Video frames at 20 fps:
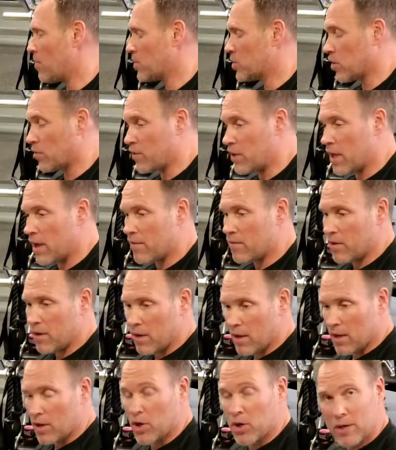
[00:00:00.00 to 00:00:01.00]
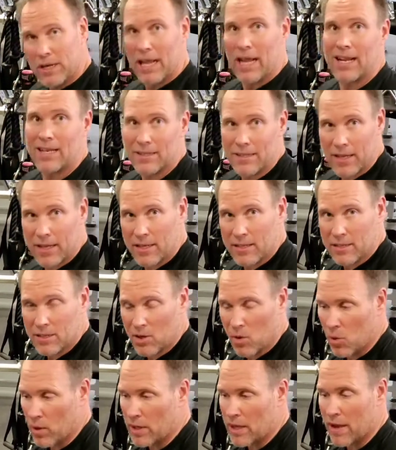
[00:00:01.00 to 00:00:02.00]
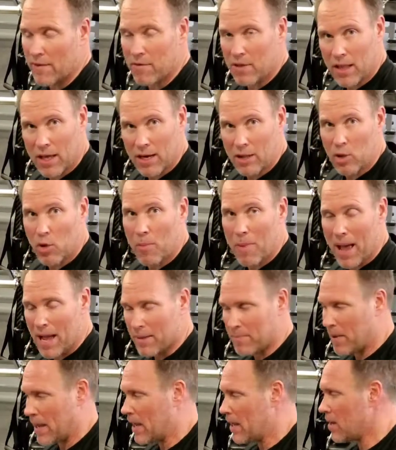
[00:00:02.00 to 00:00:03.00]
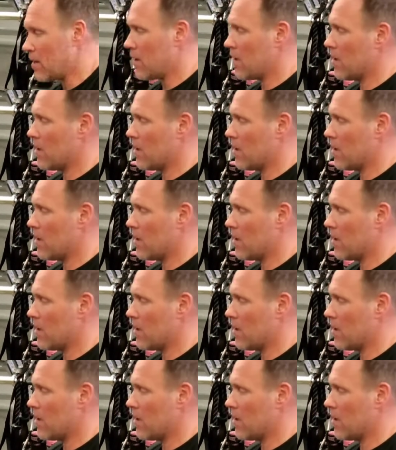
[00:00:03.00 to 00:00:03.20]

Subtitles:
So if you have a herniated disc or you have a lot of low back pain,